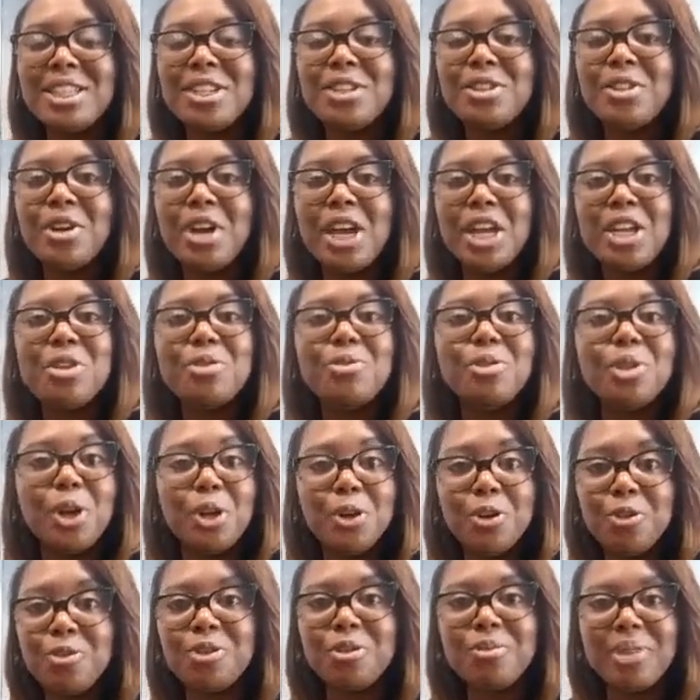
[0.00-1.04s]
you know, and you
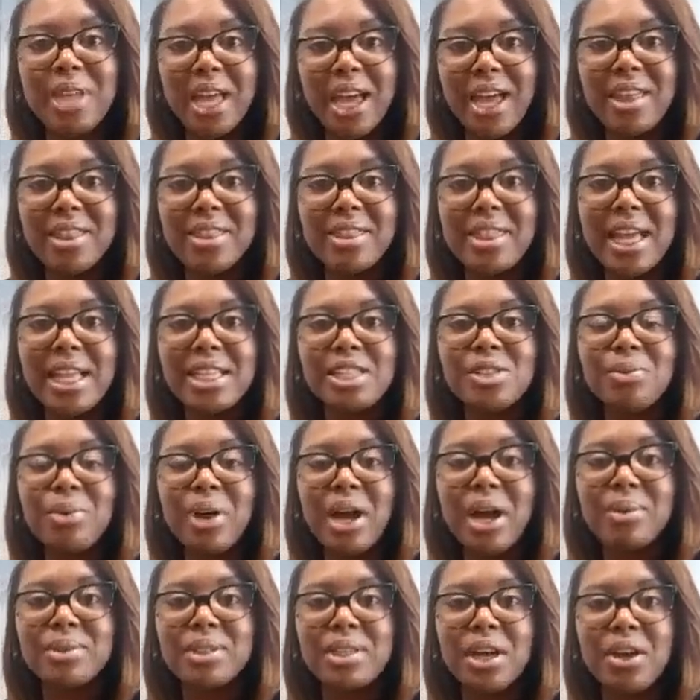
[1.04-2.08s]
learn from that. That's
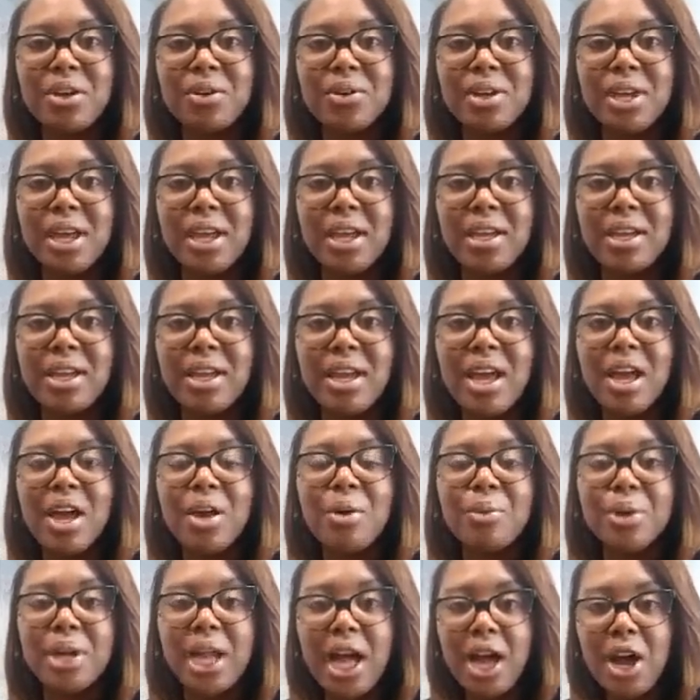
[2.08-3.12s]
why I was like, okay,
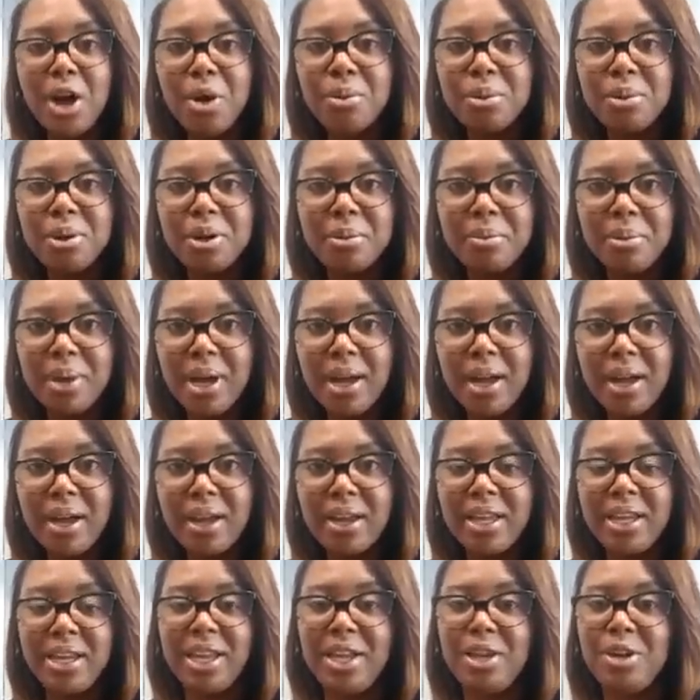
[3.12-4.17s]
when I open up
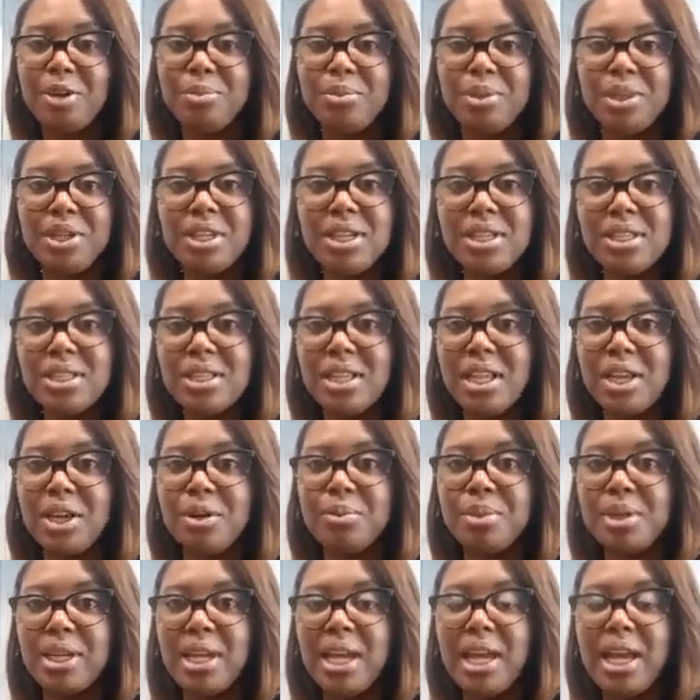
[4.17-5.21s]
mine, it ain't gonna be this, it ain't
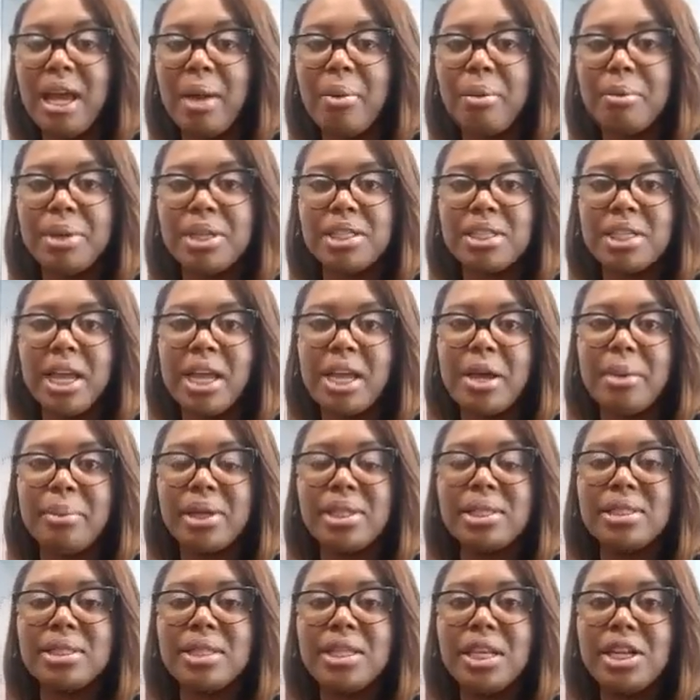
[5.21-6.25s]
gonna be that. I'm gonna make sure I have
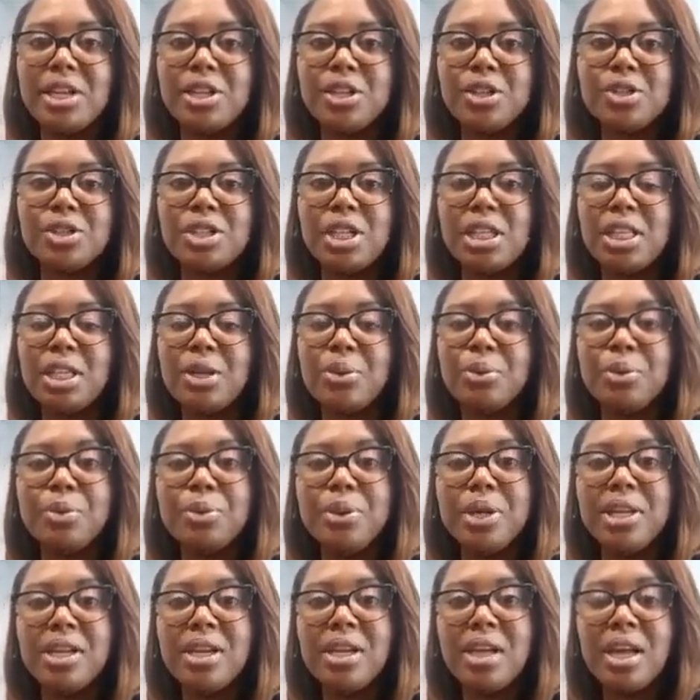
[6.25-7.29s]
my standards. And then when
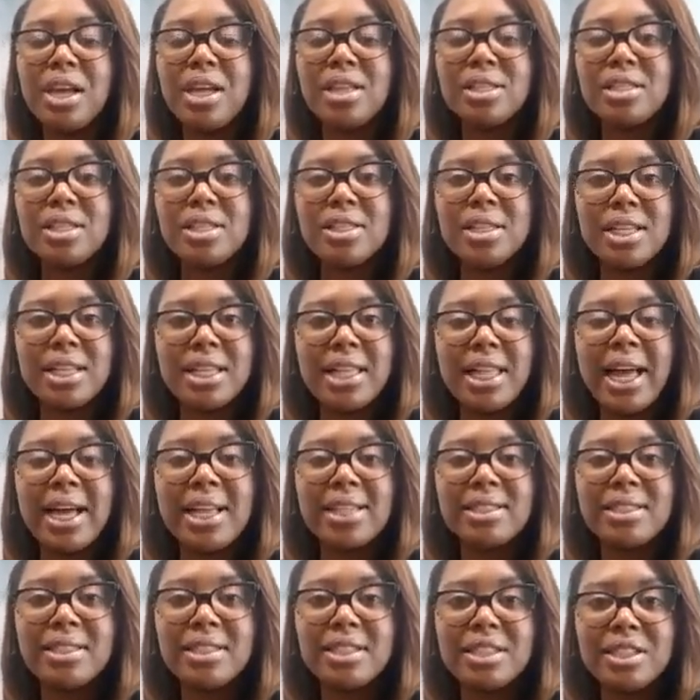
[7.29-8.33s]
we took the
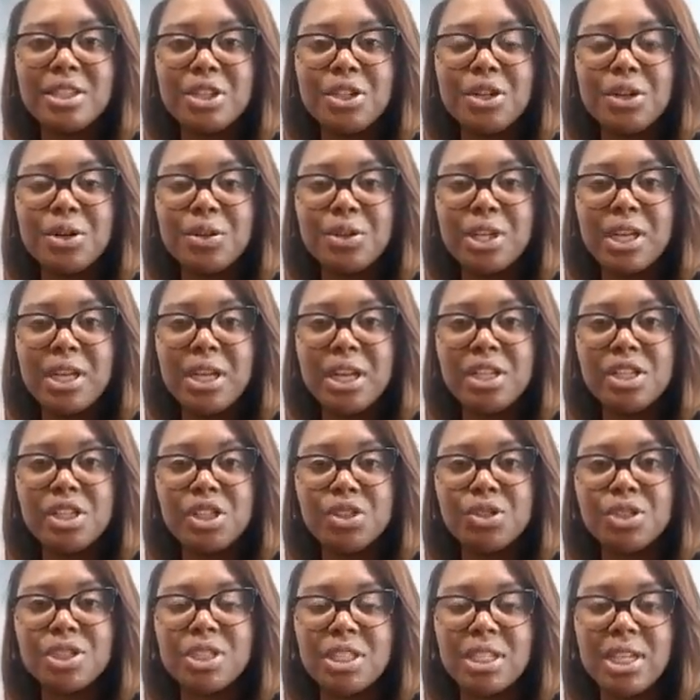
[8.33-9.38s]
class to you know the
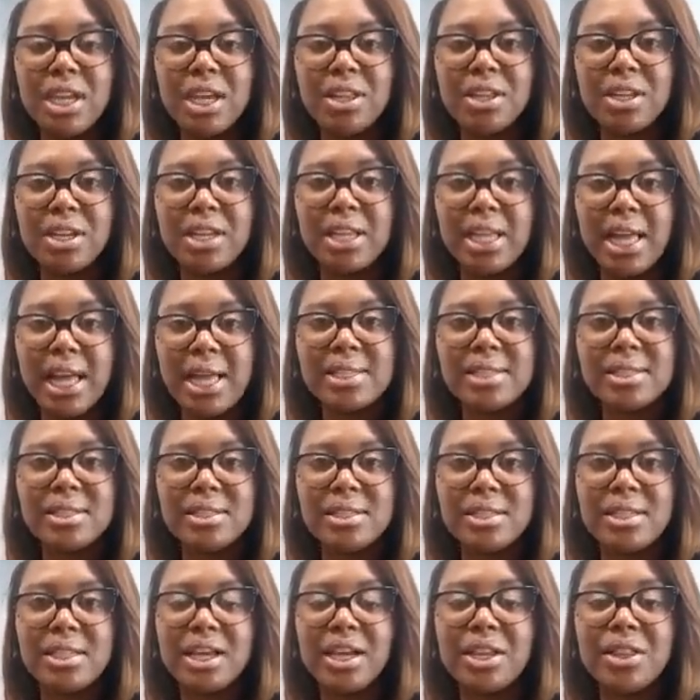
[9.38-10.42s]
industry together the
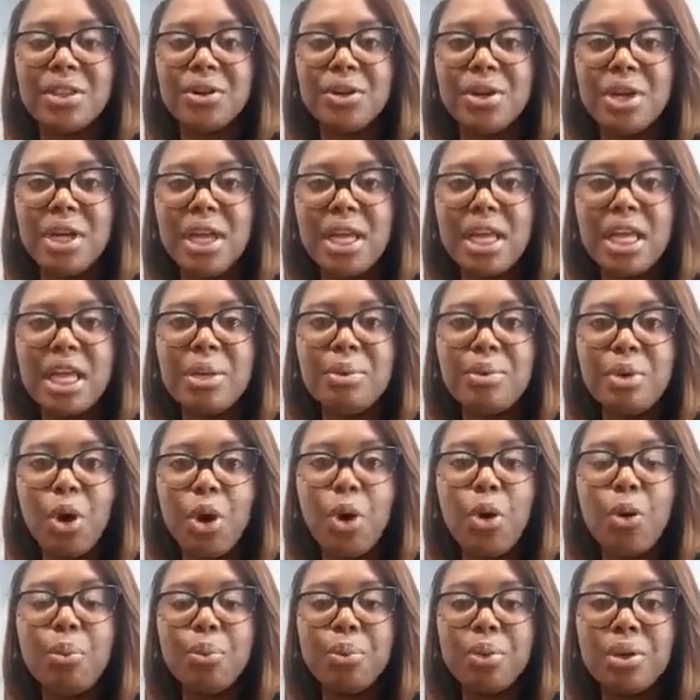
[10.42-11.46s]
classes together it
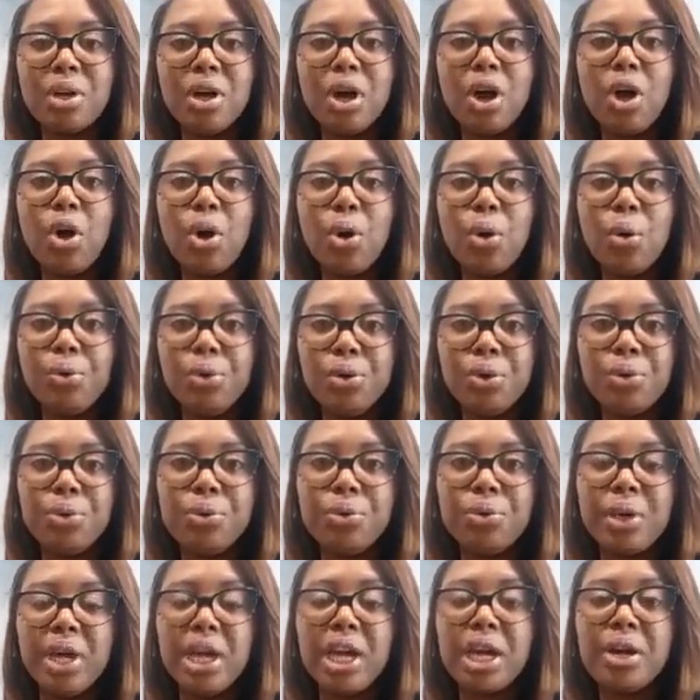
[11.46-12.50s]
opened a whole
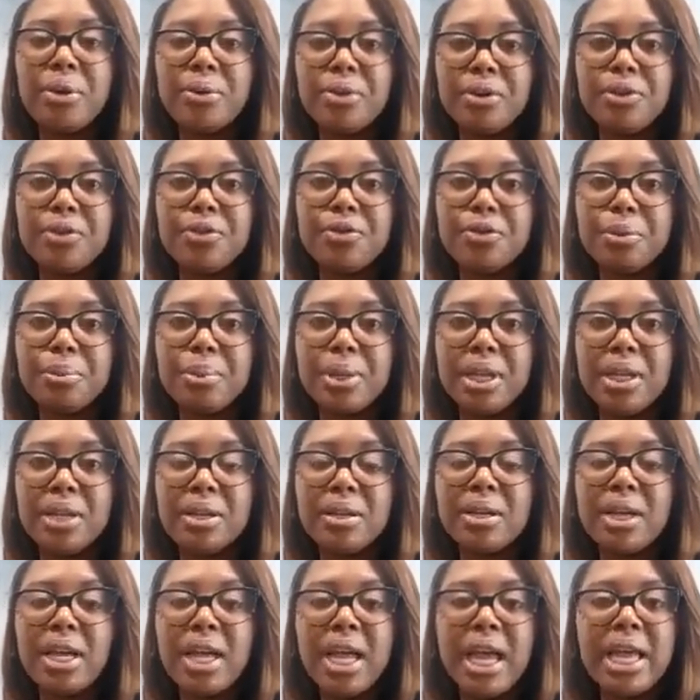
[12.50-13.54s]
new era for
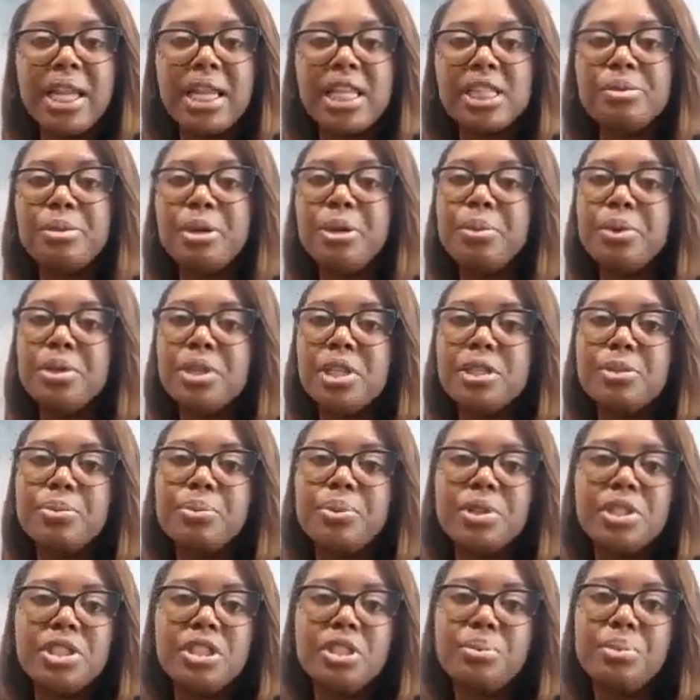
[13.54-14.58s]
me and there's people that's
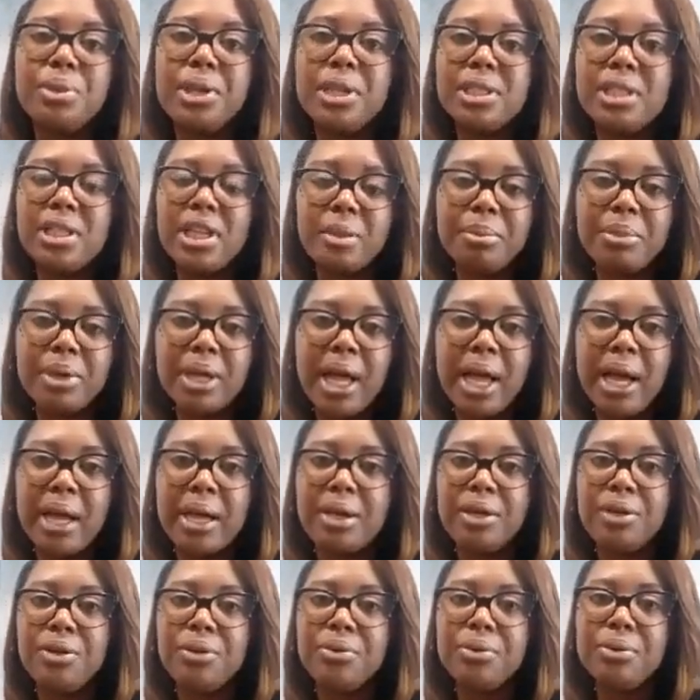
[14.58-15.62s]
pushing me and telling me I
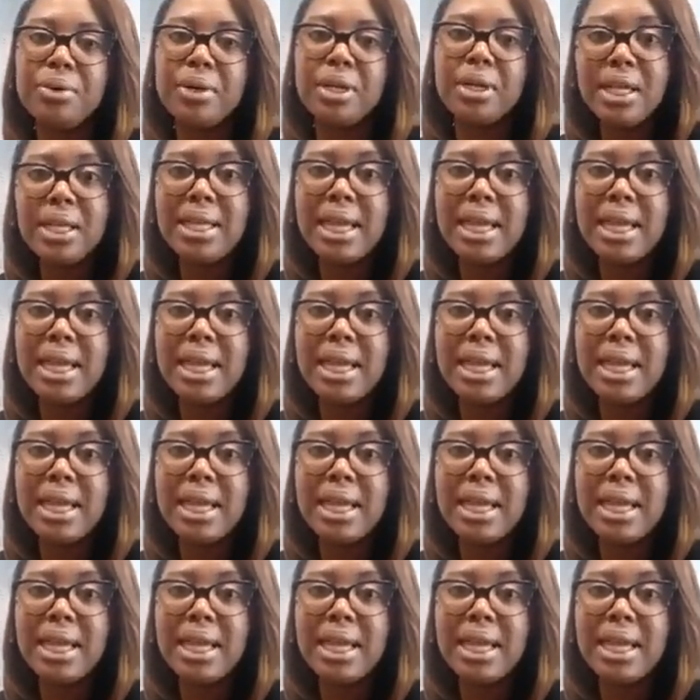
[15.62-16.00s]
can do it.